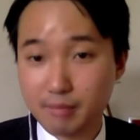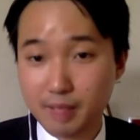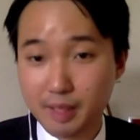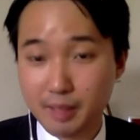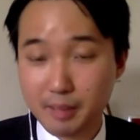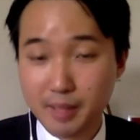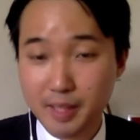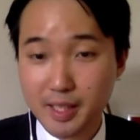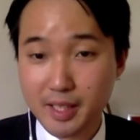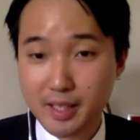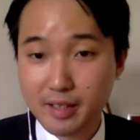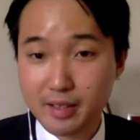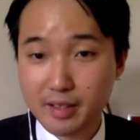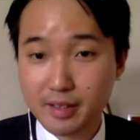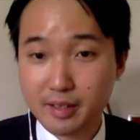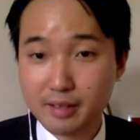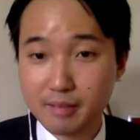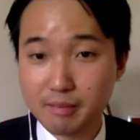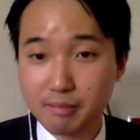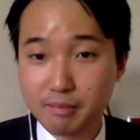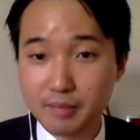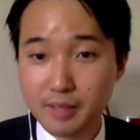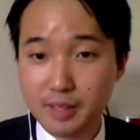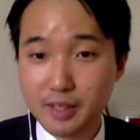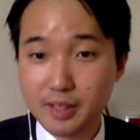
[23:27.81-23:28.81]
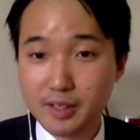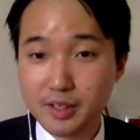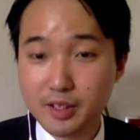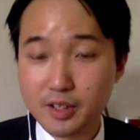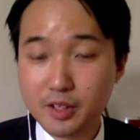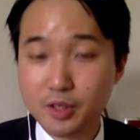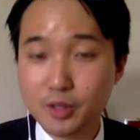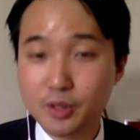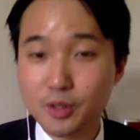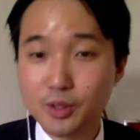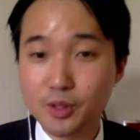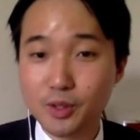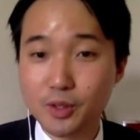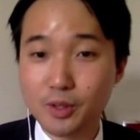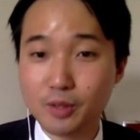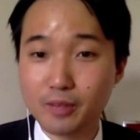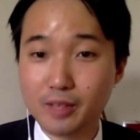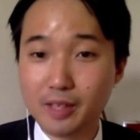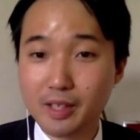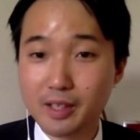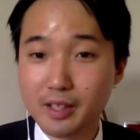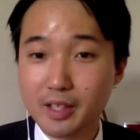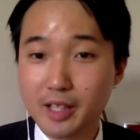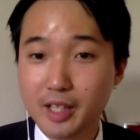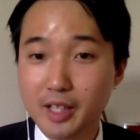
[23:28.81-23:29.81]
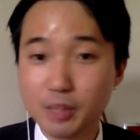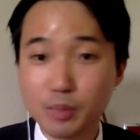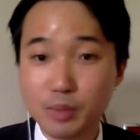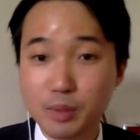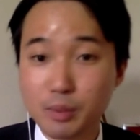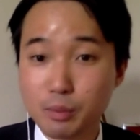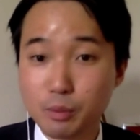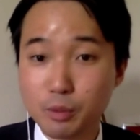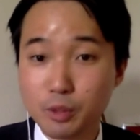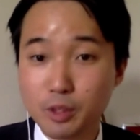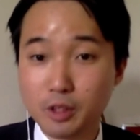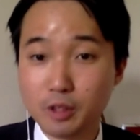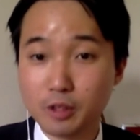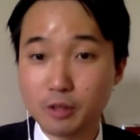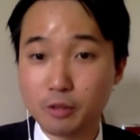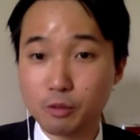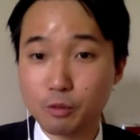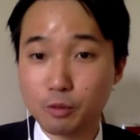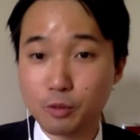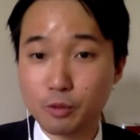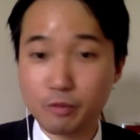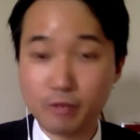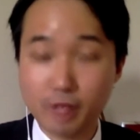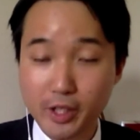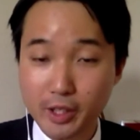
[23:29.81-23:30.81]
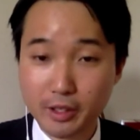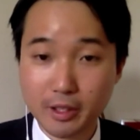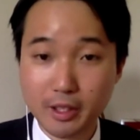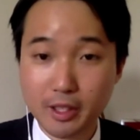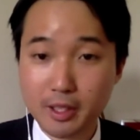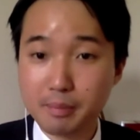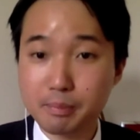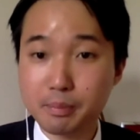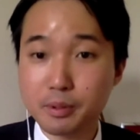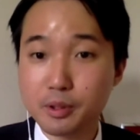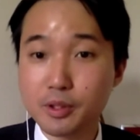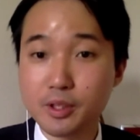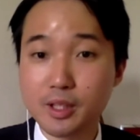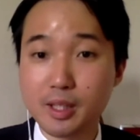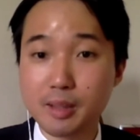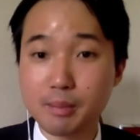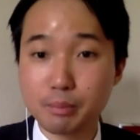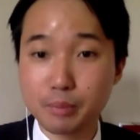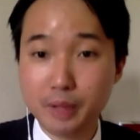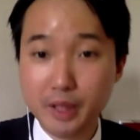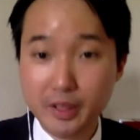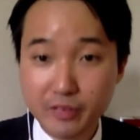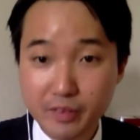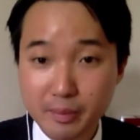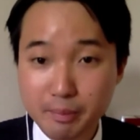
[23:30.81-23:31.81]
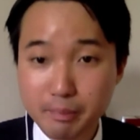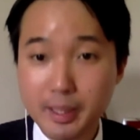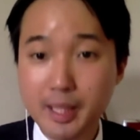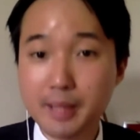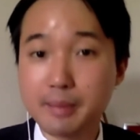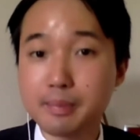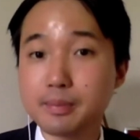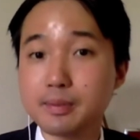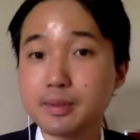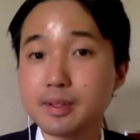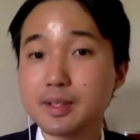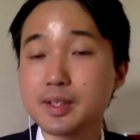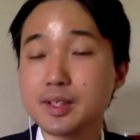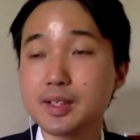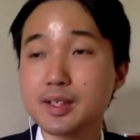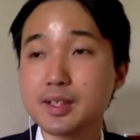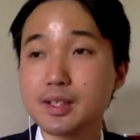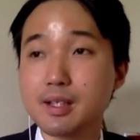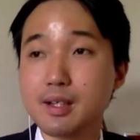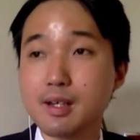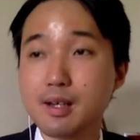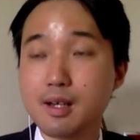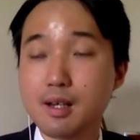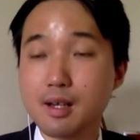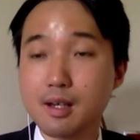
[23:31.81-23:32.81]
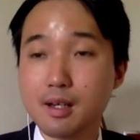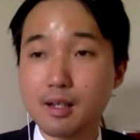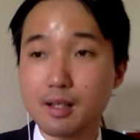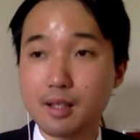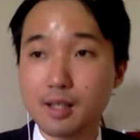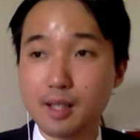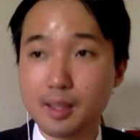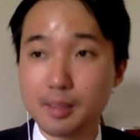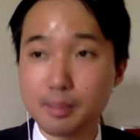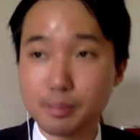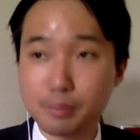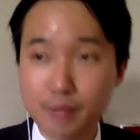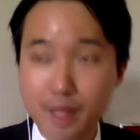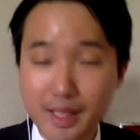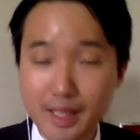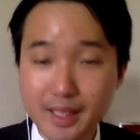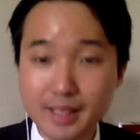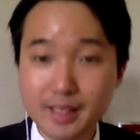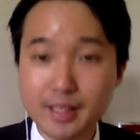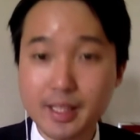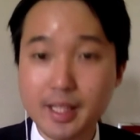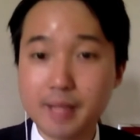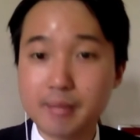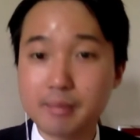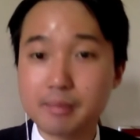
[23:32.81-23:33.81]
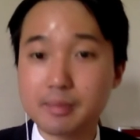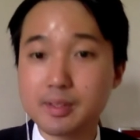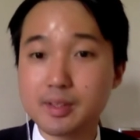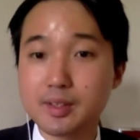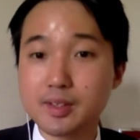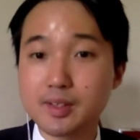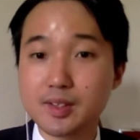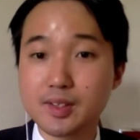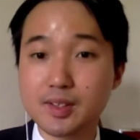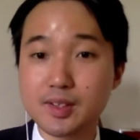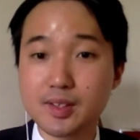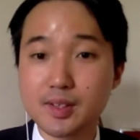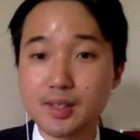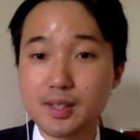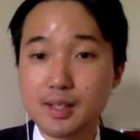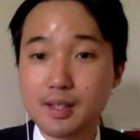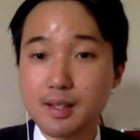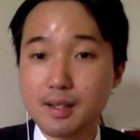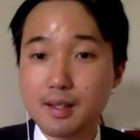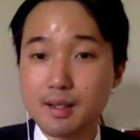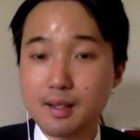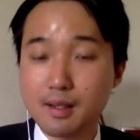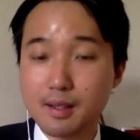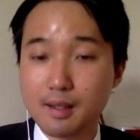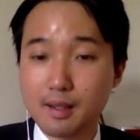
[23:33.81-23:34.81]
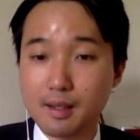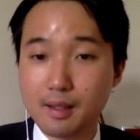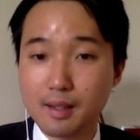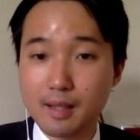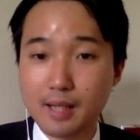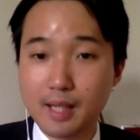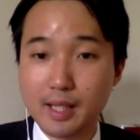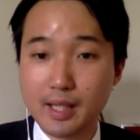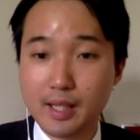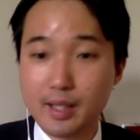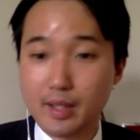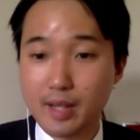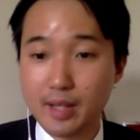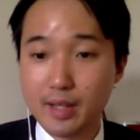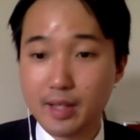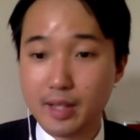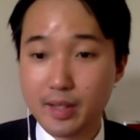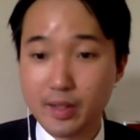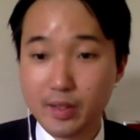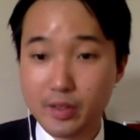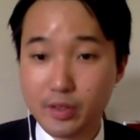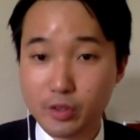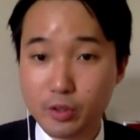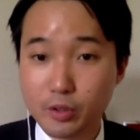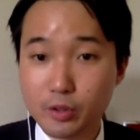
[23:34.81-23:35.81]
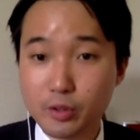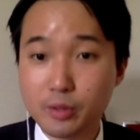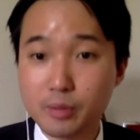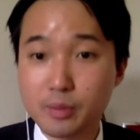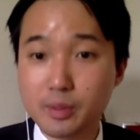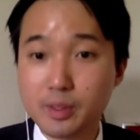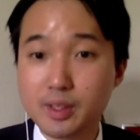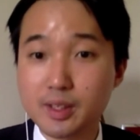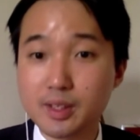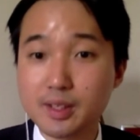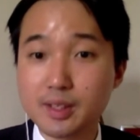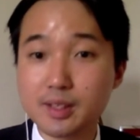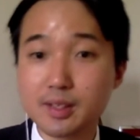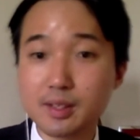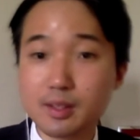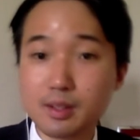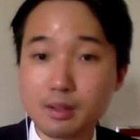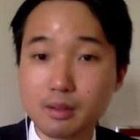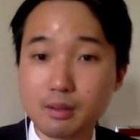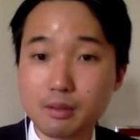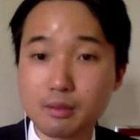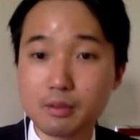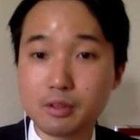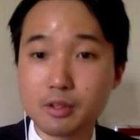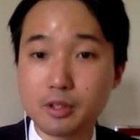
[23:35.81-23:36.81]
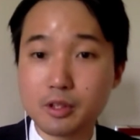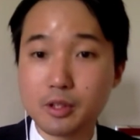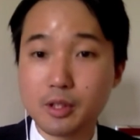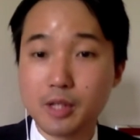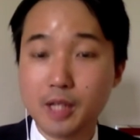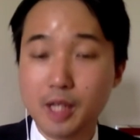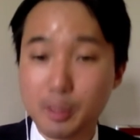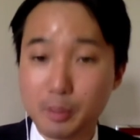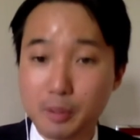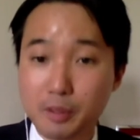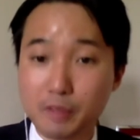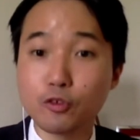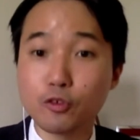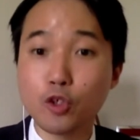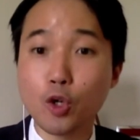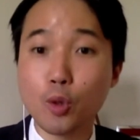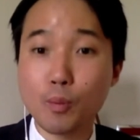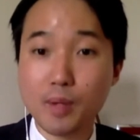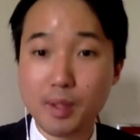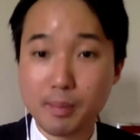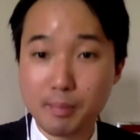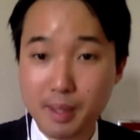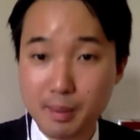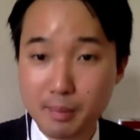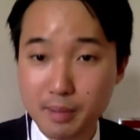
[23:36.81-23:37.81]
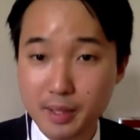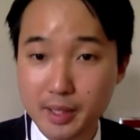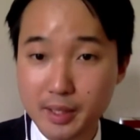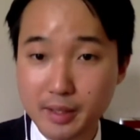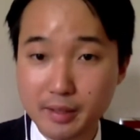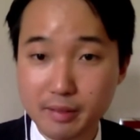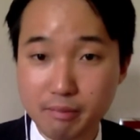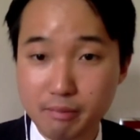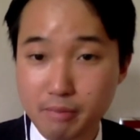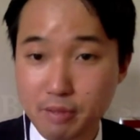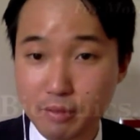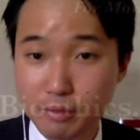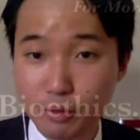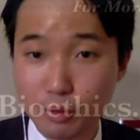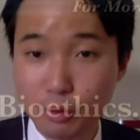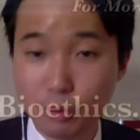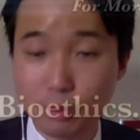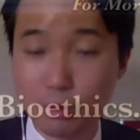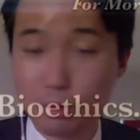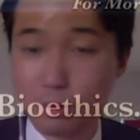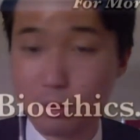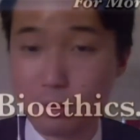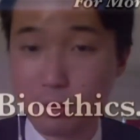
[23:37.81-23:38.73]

many other institutes of our kind, we regularly put up briefing papers, press statements, and other documents to help inform the public. They're all